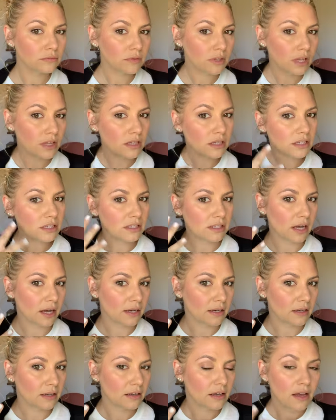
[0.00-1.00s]
than this
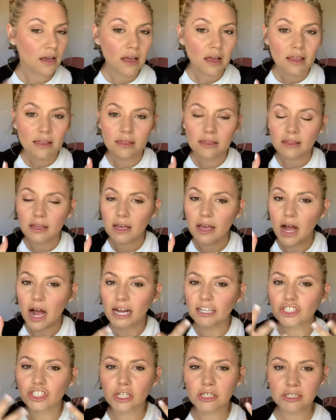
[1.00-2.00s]
side. I
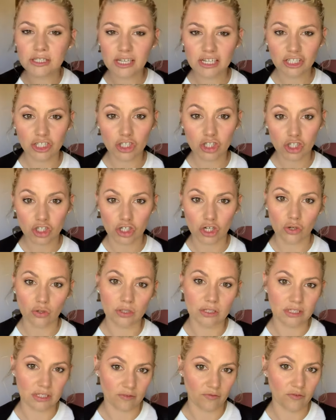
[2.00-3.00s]
just like to show the
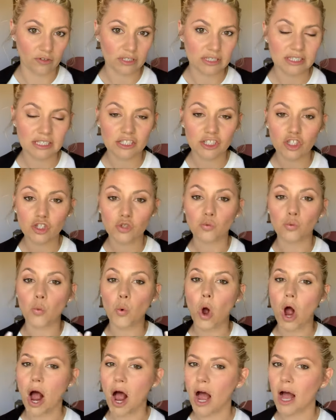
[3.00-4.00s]
difference. This is
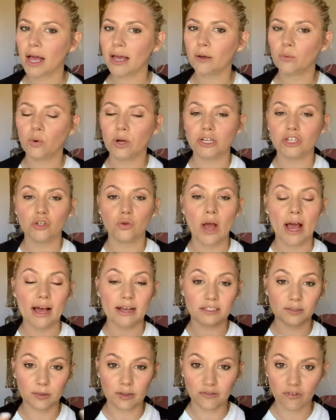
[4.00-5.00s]
why when you
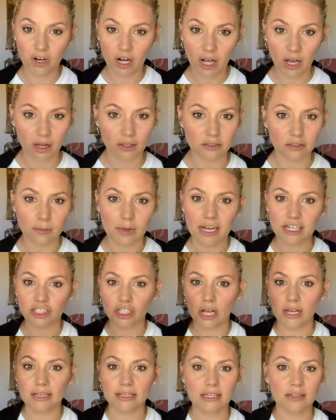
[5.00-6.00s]
ask me for a color match,
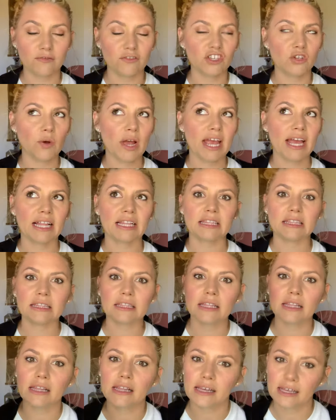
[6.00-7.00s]
I give you a
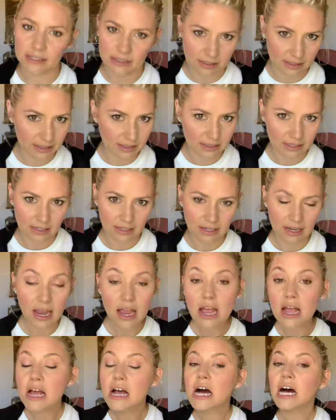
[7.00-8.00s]
list,
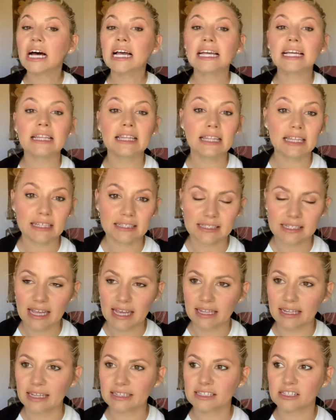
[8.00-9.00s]
a list.
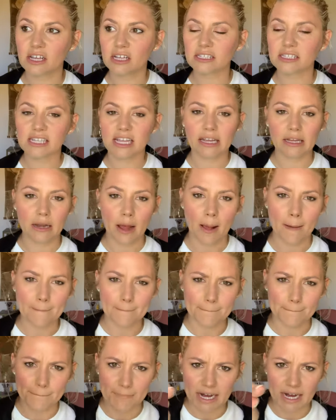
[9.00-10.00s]
And that's not saying
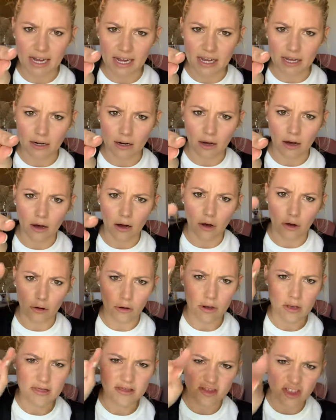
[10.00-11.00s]
buy it all.
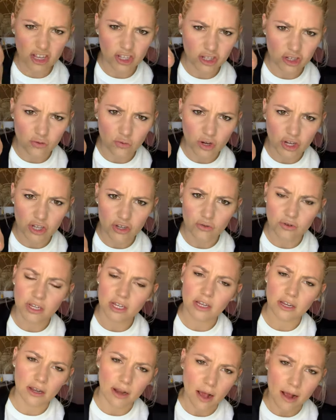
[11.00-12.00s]
This is what you
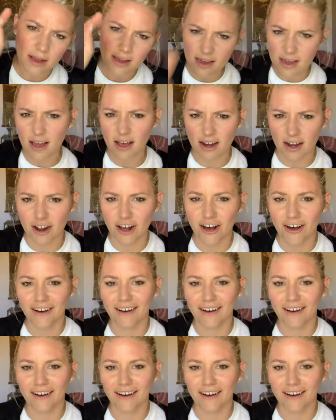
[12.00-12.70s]
need, get it